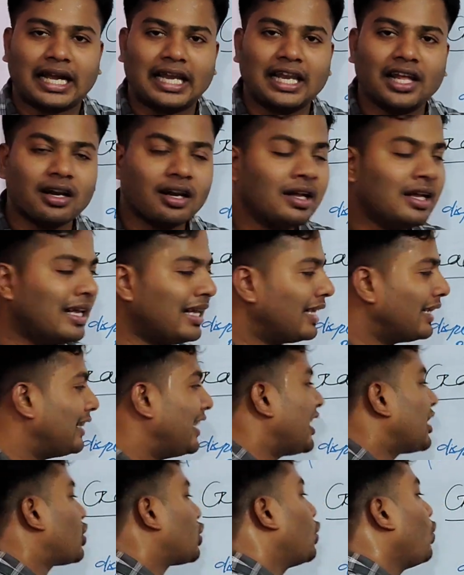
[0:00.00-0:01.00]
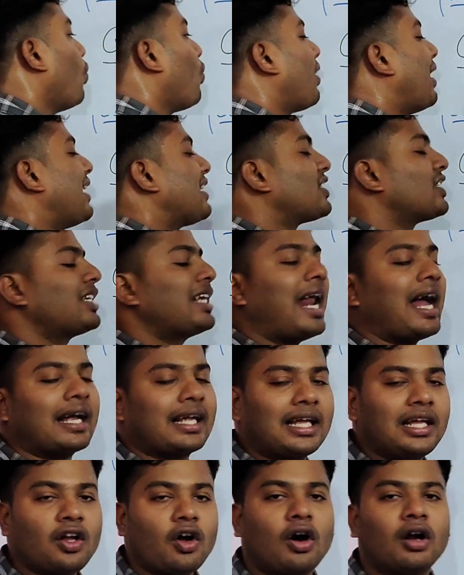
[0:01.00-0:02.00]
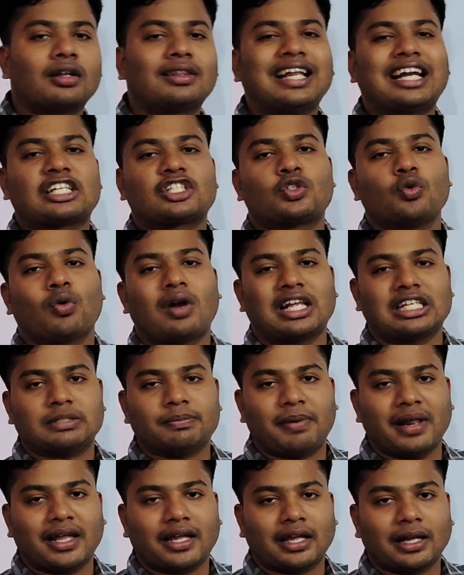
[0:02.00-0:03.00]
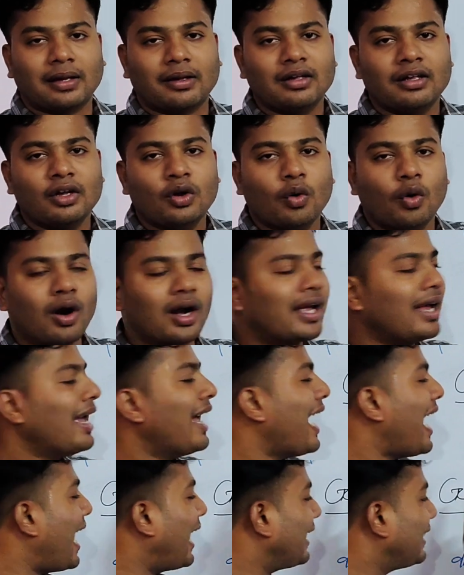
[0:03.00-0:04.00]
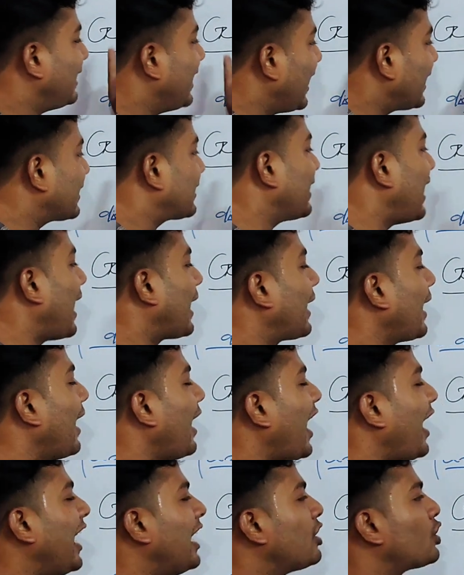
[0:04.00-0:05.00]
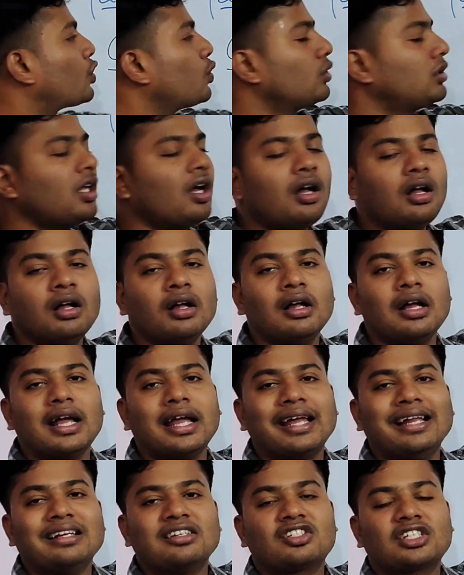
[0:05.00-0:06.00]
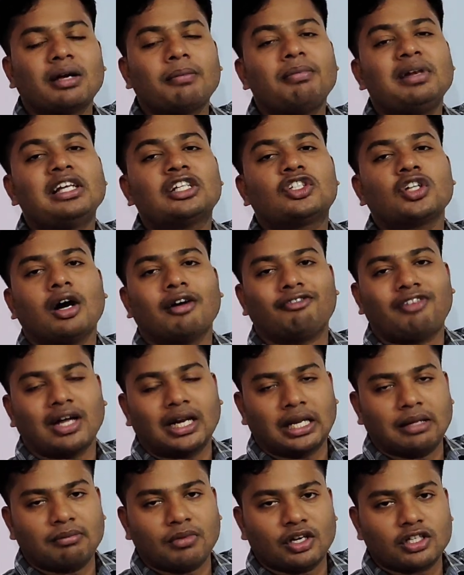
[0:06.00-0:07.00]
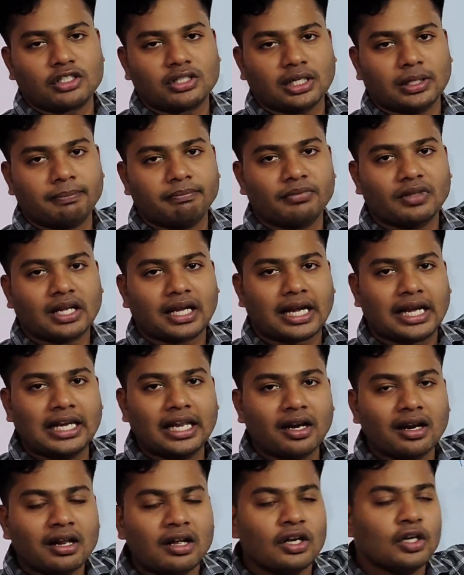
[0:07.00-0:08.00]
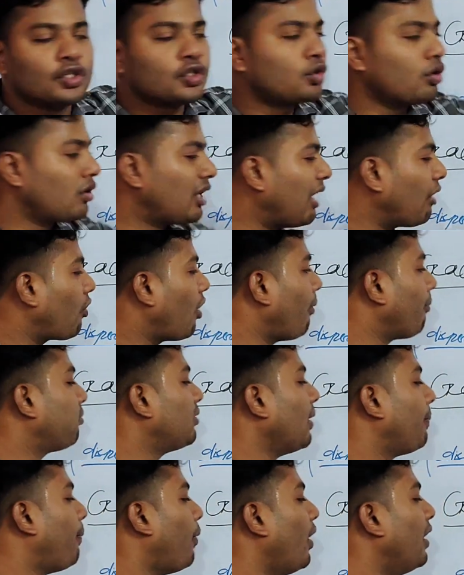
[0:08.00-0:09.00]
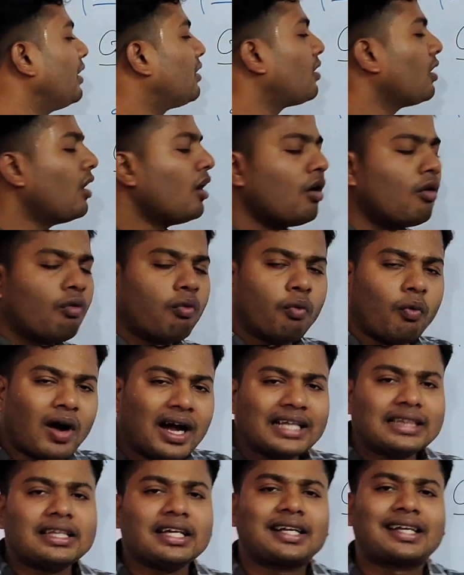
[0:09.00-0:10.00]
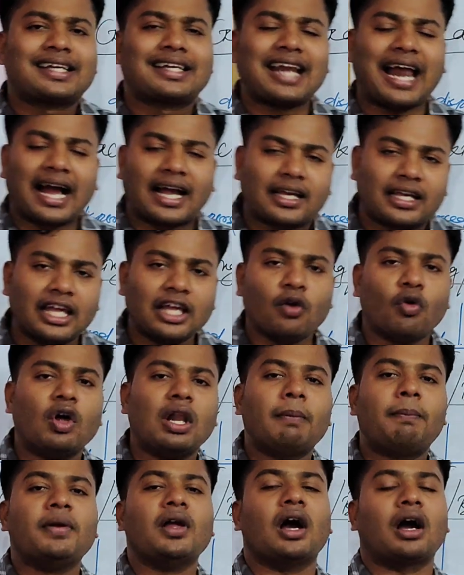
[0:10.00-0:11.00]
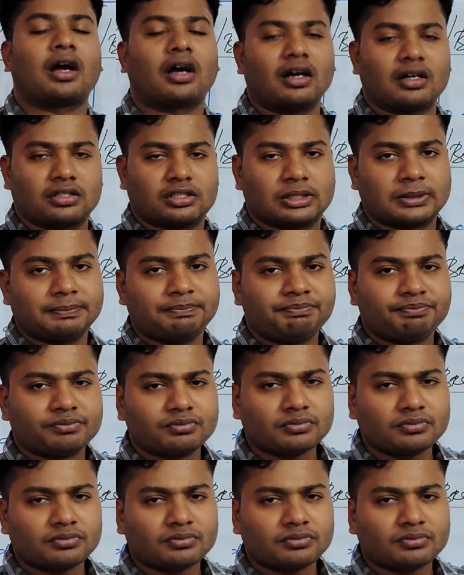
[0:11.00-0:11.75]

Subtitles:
Clear? That's known as cracking, or that's known as breaking. Okay, and that cracking leads to the instability of an emulsion. Clear? So now come to the point why the cracking will be occurs.